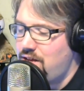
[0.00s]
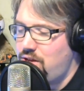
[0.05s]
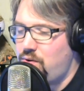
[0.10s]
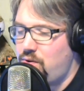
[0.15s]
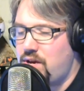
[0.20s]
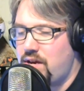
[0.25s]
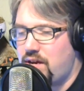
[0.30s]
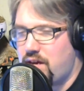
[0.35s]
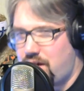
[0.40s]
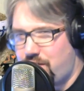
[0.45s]

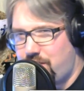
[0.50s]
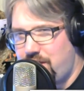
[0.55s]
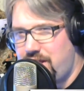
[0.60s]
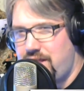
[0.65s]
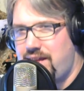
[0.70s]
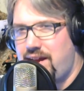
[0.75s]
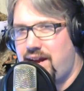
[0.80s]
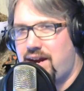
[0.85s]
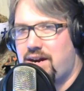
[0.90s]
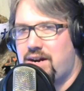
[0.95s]
You can go
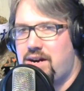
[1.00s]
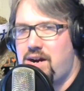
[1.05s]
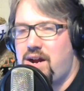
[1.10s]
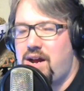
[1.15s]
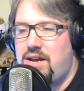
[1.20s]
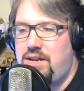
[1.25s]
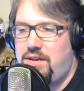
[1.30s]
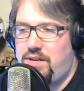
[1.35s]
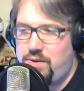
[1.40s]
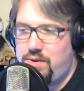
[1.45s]
in there,
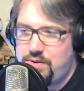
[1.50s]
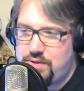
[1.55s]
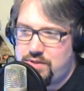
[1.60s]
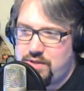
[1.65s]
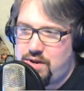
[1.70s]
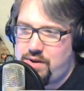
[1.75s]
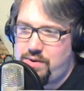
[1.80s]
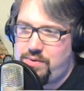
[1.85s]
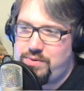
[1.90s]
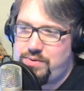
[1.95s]
use
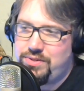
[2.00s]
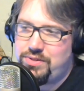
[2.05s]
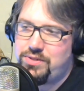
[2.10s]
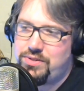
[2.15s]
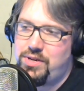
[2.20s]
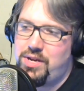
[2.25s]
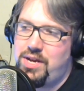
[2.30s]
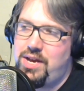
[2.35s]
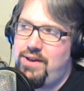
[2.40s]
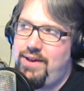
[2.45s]

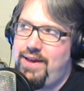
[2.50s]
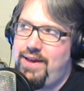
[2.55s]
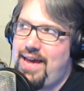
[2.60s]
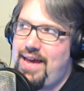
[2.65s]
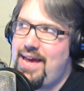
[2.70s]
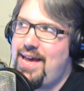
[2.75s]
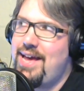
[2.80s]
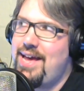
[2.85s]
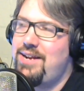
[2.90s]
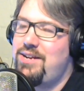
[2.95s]
those,
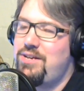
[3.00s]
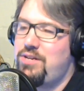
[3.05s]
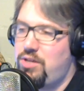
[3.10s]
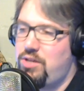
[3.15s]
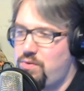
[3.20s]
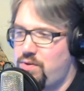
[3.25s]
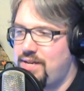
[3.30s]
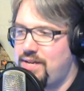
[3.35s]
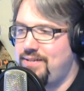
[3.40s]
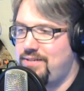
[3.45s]
and
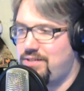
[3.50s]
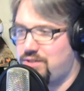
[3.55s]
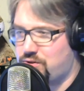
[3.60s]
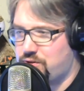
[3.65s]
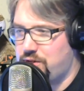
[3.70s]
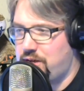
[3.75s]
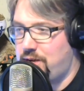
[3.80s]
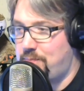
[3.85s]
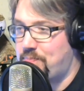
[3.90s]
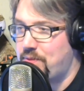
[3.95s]
you can
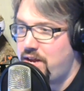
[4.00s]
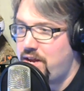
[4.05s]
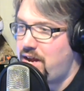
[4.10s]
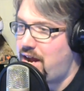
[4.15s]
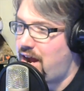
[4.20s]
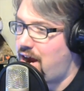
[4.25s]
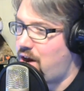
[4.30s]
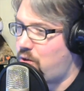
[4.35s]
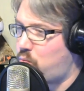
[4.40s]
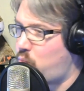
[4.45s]
stream.
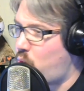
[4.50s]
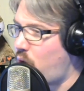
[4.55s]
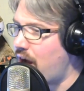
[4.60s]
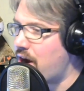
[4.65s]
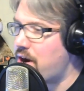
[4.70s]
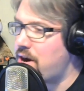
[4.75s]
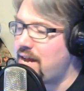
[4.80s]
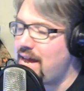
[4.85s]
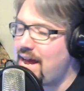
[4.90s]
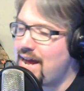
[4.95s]
Our
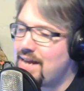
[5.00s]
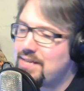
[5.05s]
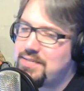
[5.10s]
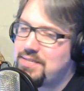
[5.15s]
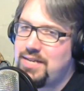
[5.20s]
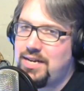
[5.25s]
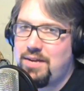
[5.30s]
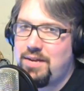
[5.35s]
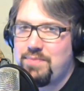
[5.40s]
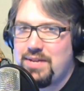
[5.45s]
Wirecast
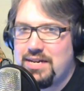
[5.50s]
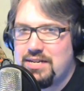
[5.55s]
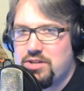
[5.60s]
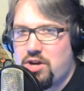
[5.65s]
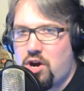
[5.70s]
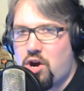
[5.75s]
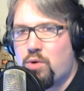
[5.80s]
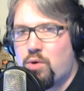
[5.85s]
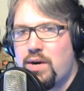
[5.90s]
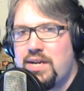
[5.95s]
setup that
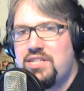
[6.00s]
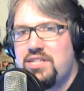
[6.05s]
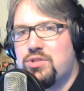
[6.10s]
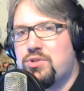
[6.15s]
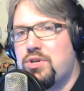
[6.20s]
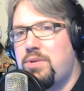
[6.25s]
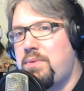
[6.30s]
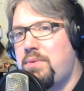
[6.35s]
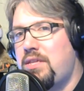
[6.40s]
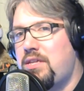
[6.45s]
is already
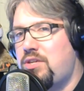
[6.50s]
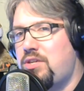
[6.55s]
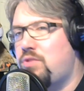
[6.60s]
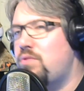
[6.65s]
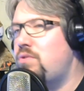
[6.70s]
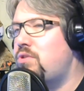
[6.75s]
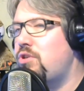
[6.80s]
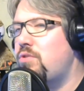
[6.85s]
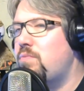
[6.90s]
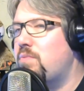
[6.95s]
streaming
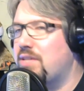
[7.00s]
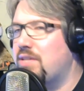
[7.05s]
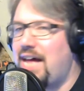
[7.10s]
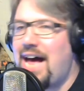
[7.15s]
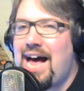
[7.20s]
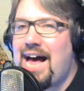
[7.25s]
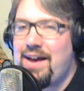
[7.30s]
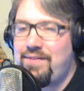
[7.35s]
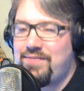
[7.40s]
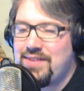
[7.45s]
the YouTube
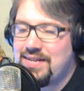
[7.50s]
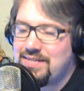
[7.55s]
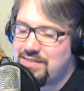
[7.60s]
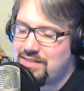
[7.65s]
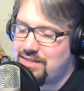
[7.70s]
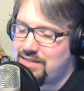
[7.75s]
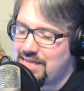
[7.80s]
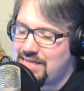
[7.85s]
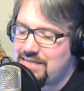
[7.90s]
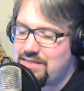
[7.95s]
live. That's
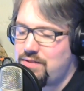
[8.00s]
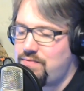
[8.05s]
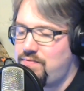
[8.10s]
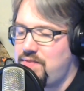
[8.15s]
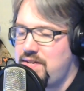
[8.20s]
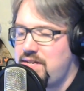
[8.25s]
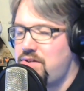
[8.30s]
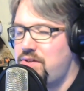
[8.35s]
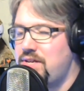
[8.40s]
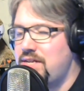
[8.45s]
the that's the
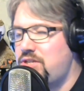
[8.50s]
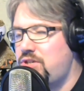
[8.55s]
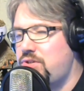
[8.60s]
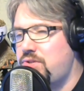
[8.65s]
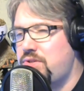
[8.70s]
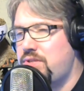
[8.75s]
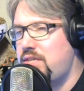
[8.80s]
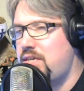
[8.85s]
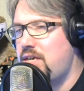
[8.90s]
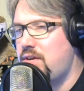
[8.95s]
video that
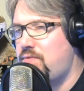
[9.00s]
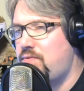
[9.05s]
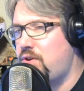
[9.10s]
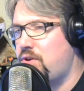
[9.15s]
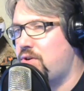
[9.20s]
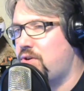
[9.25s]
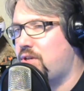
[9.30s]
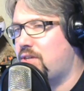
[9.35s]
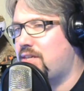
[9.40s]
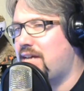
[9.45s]
you see if
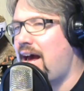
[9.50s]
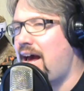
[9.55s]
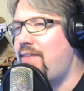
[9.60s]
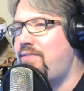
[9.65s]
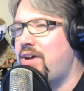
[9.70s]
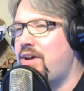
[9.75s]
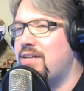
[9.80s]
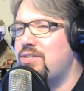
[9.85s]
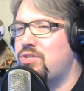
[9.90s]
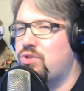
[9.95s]
you go to
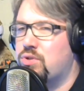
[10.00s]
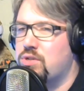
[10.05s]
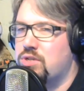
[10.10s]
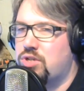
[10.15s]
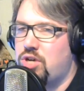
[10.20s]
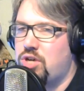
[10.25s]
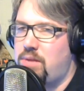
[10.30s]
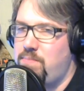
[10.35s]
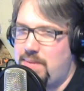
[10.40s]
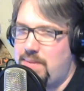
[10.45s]

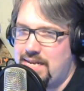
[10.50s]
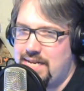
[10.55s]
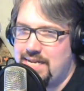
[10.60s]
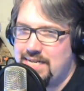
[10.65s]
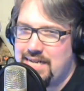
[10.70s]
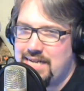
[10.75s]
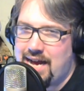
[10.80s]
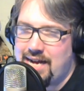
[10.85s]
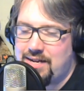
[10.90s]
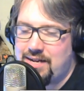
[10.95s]

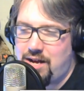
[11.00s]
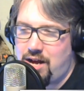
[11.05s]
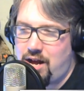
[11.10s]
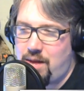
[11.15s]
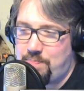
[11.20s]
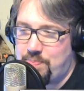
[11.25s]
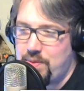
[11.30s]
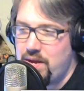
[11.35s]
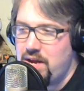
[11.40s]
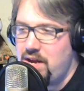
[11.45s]

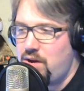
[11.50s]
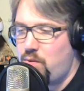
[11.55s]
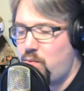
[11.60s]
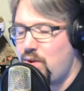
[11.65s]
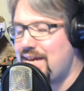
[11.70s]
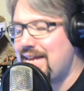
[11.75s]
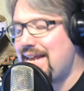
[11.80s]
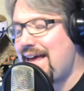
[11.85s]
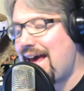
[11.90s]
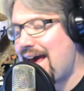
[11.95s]
live.sorgatronmedia.com.
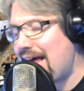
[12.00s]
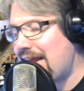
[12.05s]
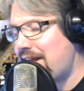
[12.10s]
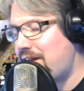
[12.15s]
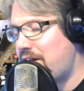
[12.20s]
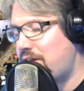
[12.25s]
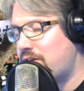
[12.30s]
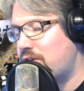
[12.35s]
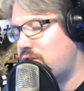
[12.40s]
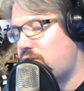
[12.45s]
We can add
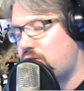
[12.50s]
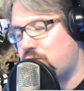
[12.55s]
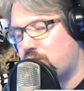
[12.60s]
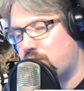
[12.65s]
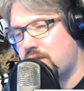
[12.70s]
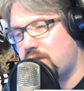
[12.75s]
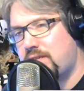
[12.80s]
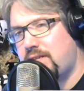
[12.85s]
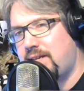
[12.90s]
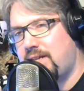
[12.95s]
another
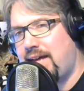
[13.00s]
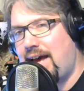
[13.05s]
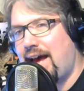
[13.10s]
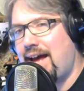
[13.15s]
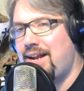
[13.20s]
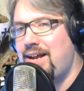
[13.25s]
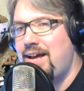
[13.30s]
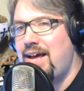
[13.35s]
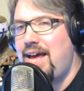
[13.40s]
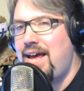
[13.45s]
source to
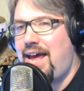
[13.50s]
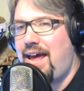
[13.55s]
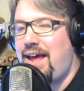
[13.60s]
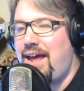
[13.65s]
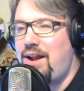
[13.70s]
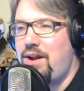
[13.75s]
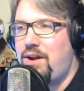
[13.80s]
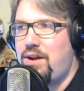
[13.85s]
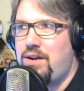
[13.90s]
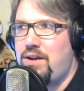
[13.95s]
that
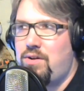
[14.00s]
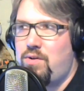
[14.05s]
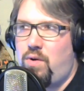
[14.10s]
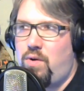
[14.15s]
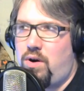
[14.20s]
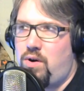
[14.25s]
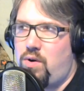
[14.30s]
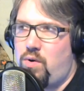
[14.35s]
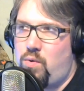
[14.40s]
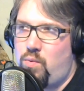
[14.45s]

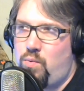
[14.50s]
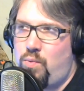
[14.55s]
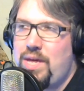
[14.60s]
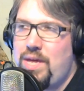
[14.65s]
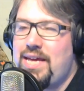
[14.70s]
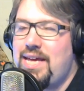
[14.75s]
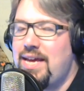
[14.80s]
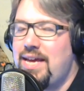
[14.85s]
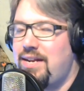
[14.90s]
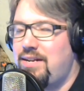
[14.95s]
and
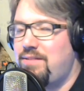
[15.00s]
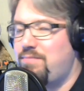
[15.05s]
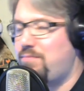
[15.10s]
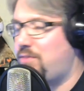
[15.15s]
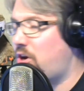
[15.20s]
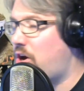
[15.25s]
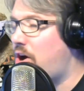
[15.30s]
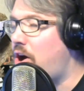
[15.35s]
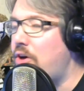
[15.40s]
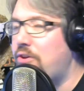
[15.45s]
we
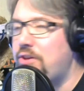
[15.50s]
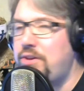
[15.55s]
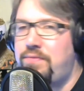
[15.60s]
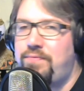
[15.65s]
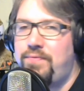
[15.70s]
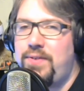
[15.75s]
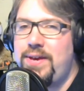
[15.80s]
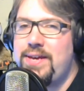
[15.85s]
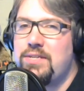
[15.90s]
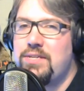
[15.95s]
can call
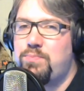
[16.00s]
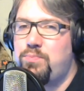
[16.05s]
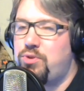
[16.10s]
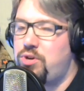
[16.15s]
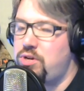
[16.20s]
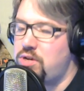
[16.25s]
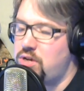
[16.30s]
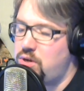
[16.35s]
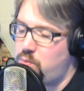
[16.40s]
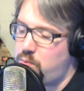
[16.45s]
it
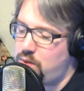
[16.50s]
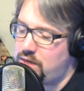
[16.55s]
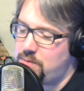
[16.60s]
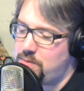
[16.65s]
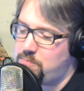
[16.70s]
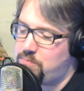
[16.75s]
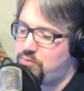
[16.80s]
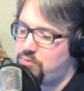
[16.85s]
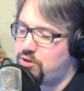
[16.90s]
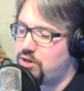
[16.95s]
Facebook. We
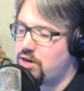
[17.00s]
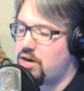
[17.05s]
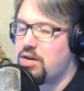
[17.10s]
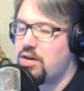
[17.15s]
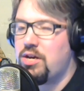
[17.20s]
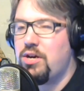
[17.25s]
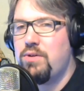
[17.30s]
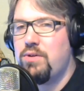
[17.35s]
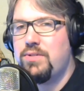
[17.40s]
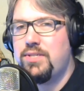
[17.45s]
can put
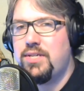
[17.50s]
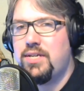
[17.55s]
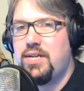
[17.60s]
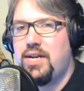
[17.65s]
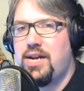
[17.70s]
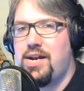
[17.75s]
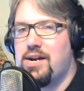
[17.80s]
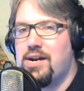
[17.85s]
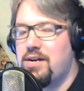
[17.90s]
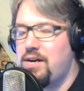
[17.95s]
our codes
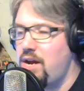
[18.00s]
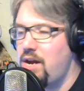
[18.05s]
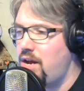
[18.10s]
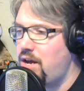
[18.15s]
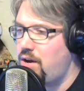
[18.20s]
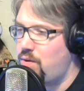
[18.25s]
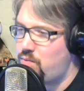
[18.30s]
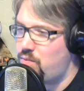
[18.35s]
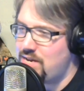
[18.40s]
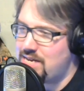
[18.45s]
in there.
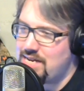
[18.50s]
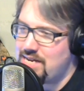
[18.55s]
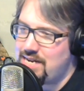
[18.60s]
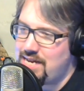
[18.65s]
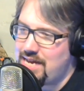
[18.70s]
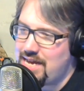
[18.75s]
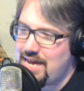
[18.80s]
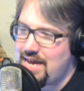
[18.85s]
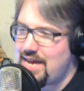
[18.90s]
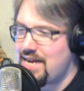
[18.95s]
We
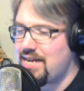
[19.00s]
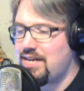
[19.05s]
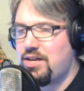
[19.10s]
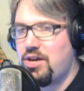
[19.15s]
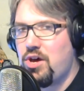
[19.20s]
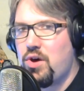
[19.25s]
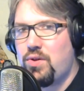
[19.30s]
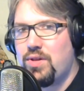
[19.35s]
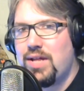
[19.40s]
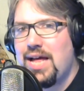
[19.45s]
can hit
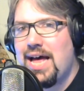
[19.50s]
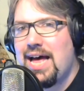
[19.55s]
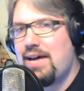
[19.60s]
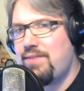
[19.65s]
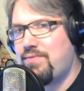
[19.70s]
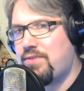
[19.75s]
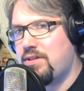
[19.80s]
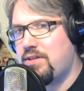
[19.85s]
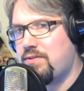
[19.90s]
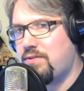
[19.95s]
go
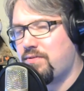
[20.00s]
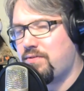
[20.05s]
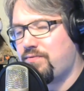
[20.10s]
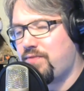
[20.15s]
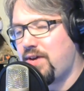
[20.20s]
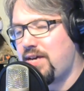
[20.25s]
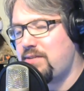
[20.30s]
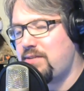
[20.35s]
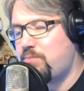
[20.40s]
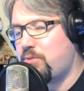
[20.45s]
live on the
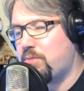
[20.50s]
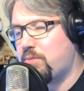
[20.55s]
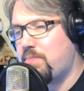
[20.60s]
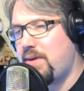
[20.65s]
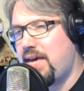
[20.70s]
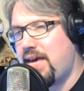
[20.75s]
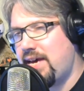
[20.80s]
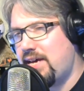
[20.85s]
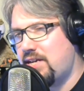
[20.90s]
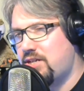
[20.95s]

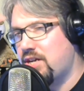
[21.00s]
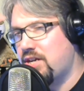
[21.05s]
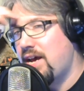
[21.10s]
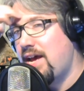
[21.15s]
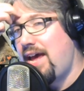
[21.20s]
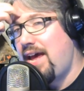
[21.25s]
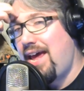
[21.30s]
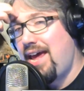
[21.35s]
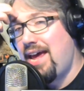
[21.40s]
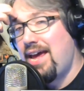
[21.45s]
Facebook page
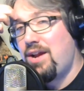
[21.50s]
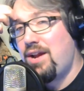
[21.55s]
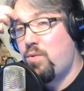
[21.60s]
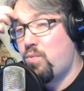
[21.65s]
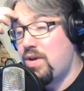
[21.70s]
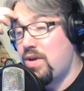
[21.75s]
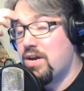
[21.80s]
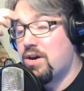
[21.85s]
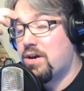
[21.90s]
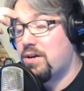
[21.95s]

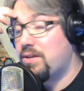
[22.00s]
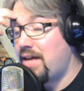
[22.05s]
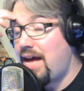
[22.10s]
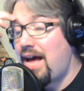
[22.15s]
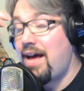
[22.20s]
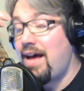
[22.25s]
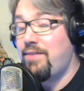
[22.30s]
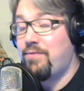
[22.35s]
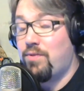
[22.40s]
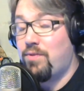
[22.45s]
and we are
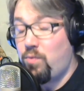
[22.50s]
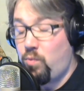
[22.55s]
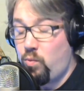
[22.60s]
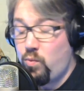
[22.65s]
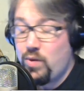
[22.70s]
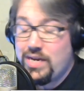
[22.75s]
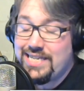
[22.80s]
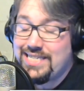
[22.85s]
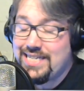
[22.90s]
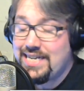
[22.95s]
live.
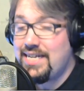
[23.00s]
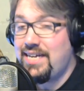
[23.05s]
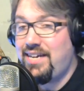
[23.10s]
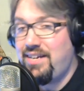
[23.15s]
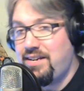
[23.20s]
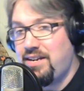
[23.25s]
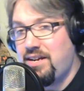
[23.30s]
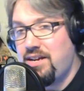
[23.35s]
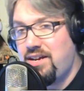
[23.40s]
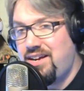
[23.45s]
We did
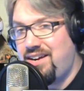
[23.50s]
it.